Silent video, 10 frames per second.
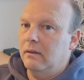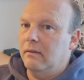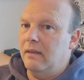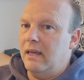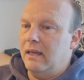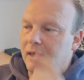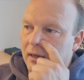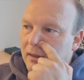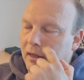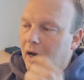the
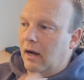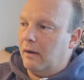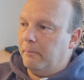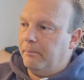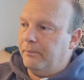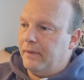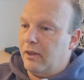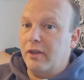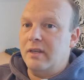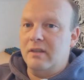
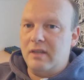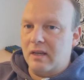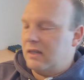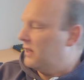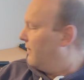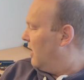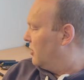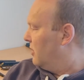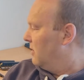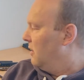1960s
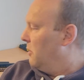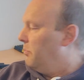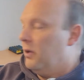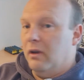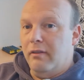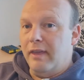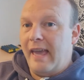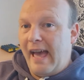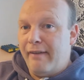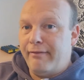version, but the
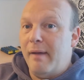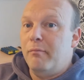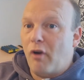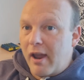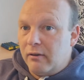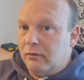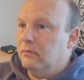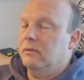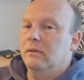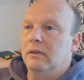FM rail
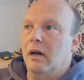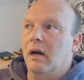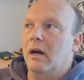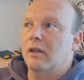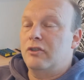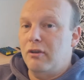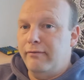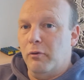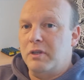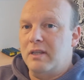
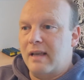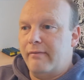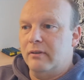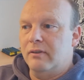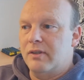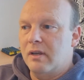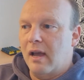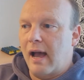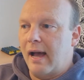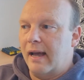247s
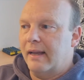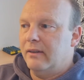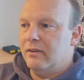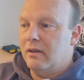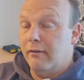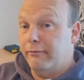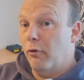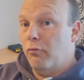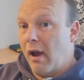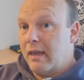and
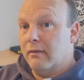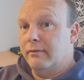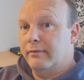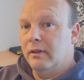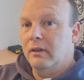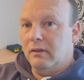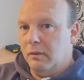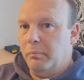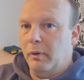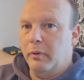full rake of the
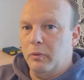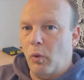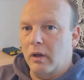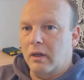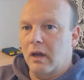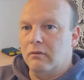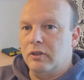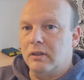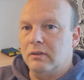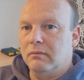blue and white
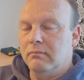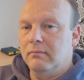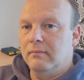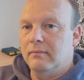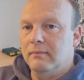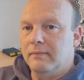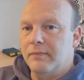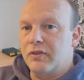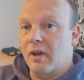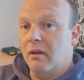coaches.
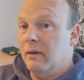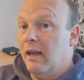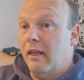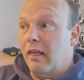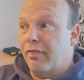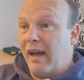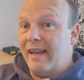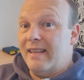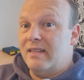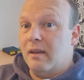So that
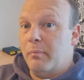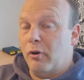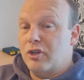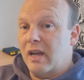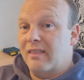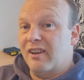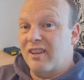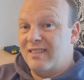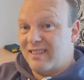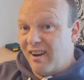is a project that I
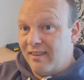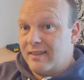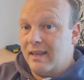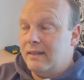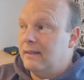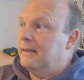started,